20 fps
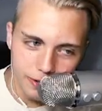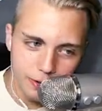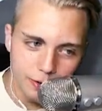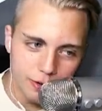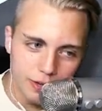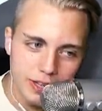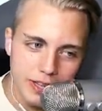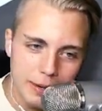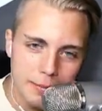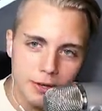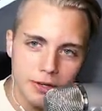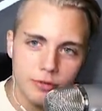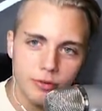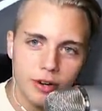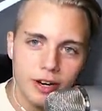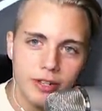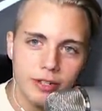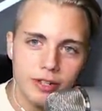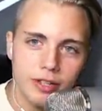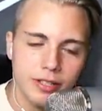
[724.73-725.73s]
you don't need that much
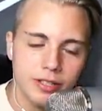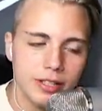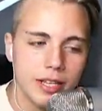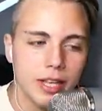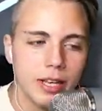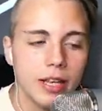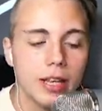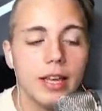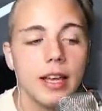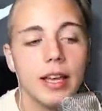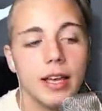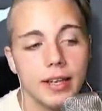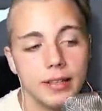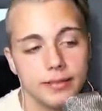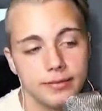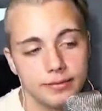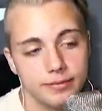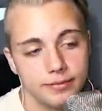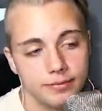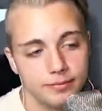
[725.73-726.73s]
range in this thing.
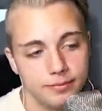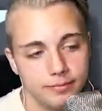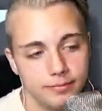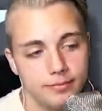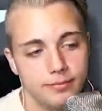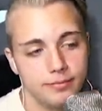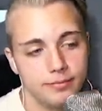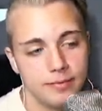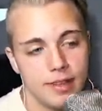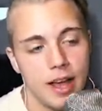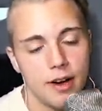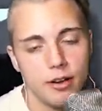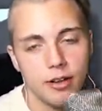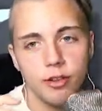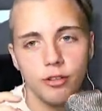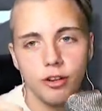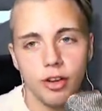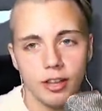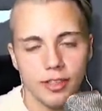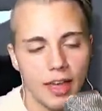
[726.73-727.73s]
How can
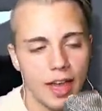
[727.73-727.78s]
you look